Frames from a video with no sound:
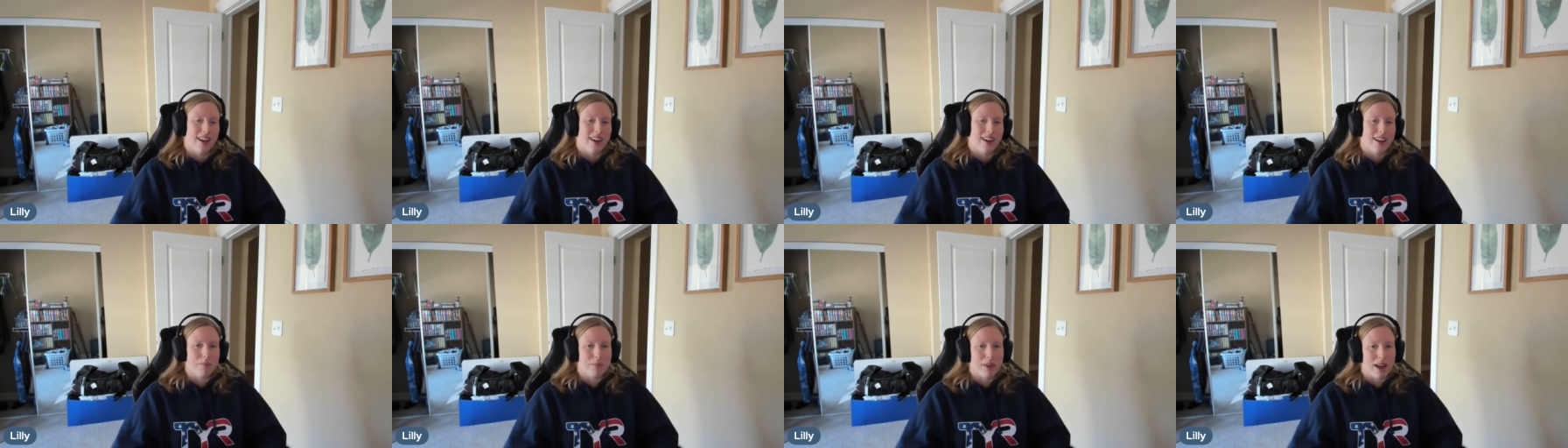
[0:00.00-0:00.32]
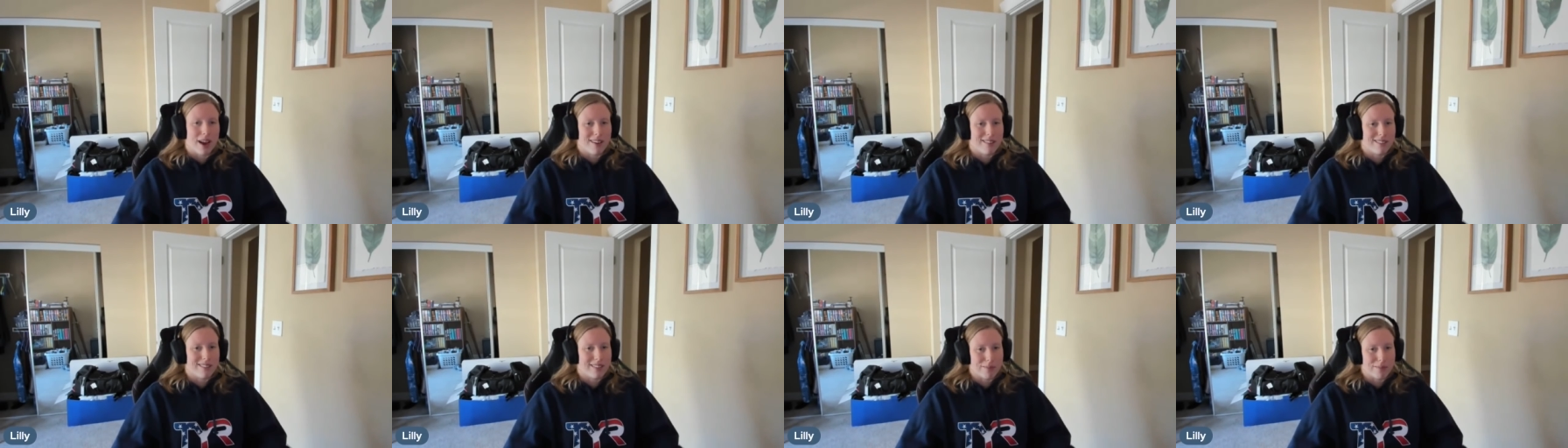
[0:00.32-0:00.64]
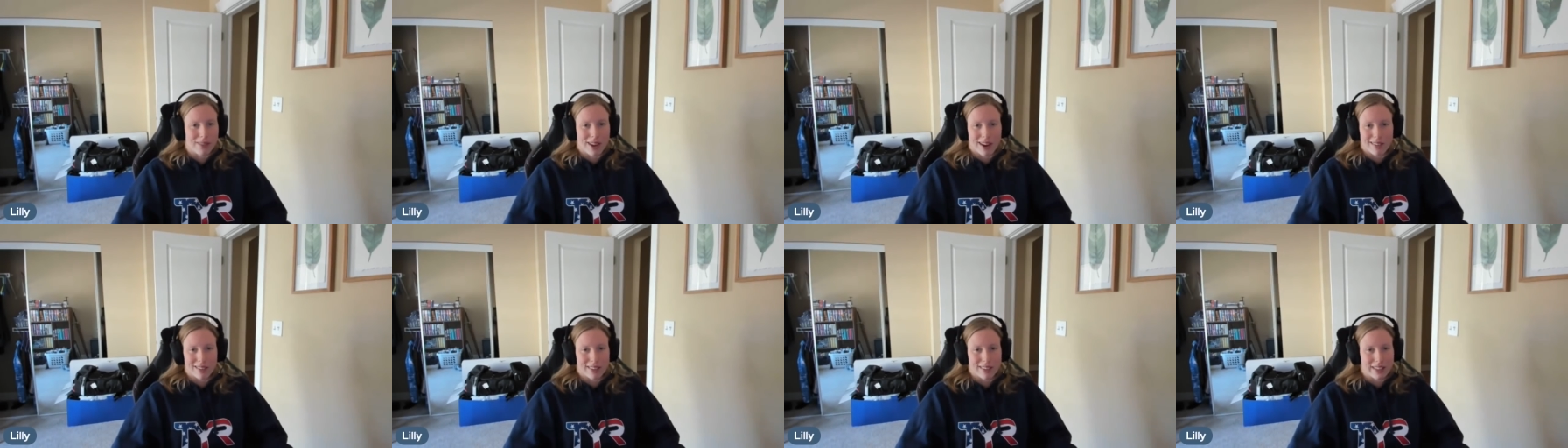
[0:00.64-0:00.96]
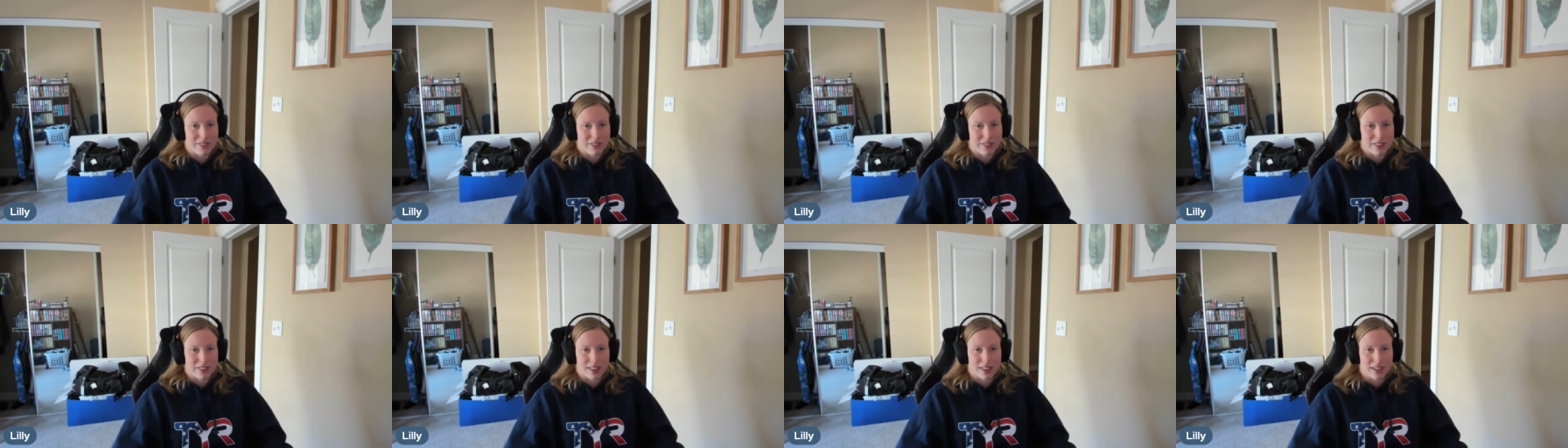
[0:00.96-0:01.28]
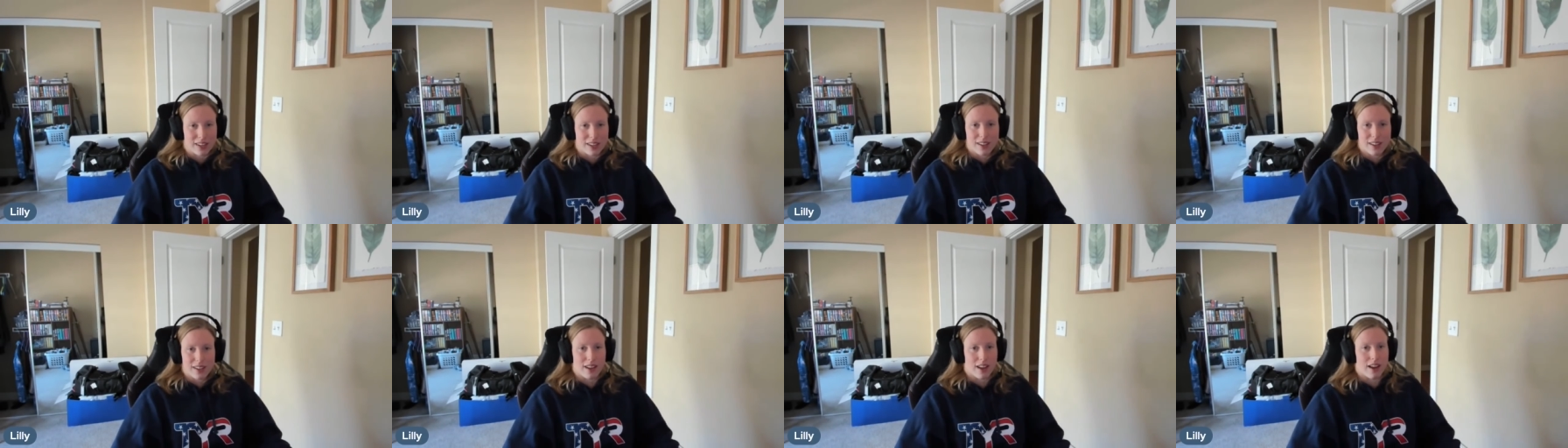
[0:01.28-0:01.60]
I'm not I'm not really feeling
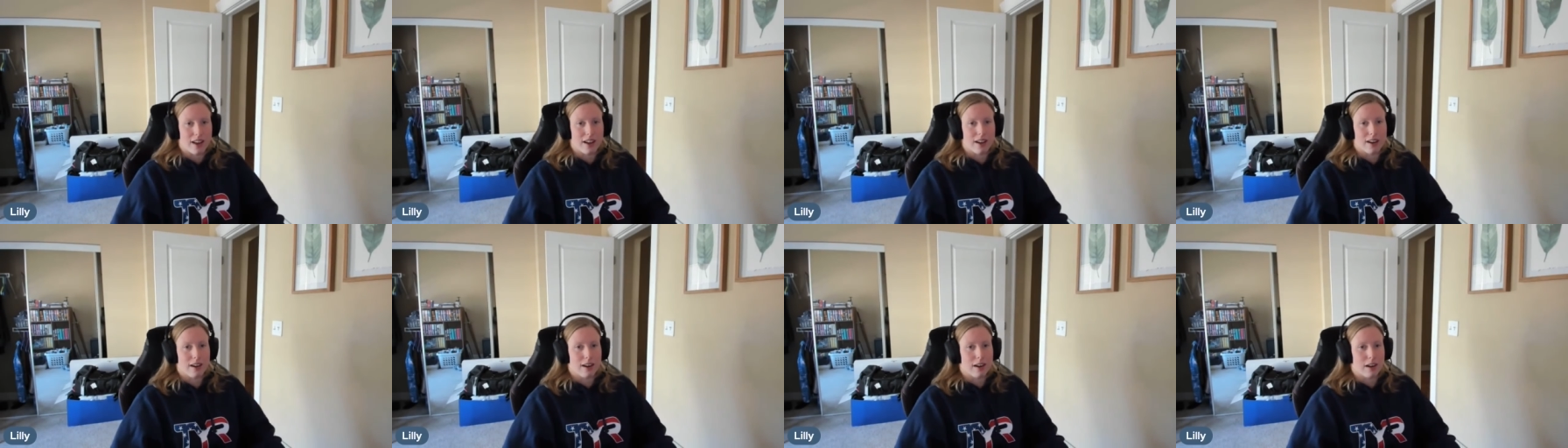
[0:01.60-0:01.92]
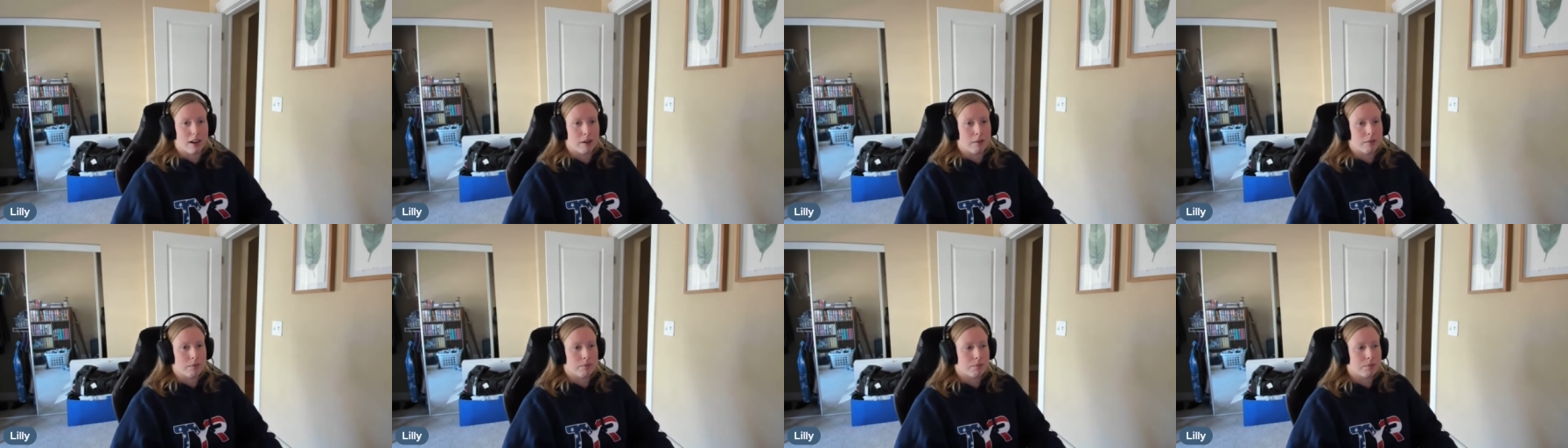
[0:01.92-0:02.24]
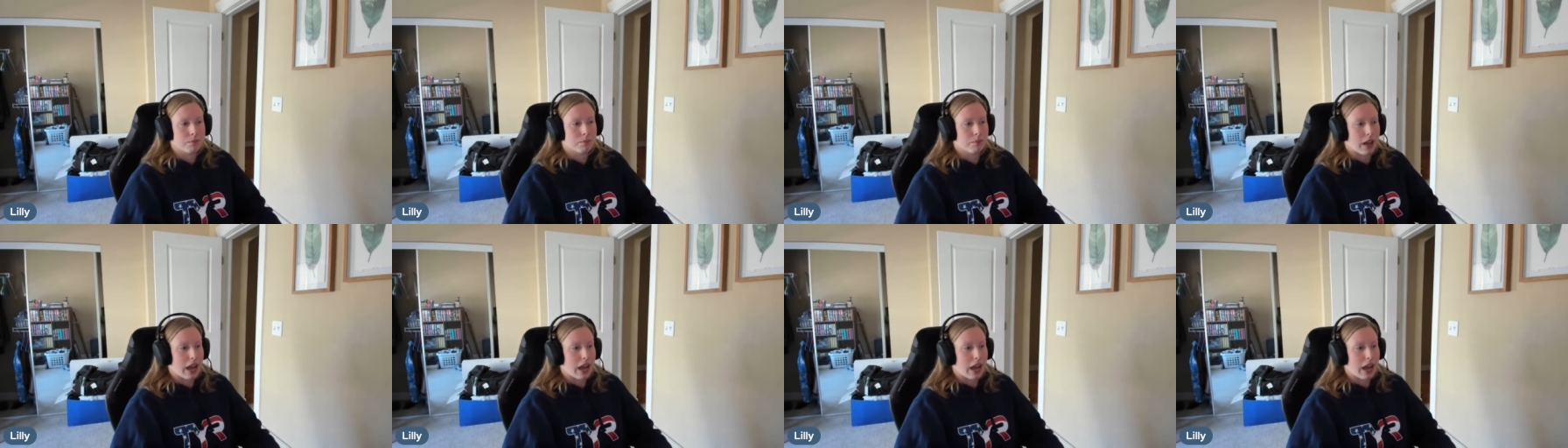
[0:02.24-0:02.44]
it. Um